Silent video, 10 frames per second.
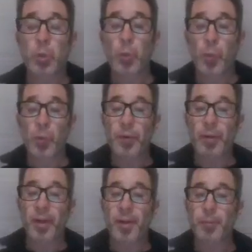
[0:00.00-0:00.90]

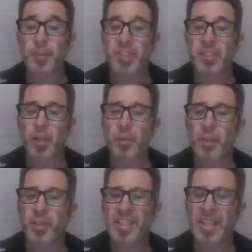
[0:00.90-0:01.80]
or 100% of
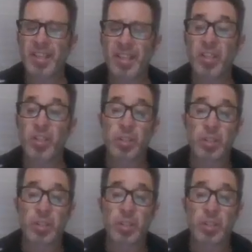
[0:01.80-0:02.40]
RDA,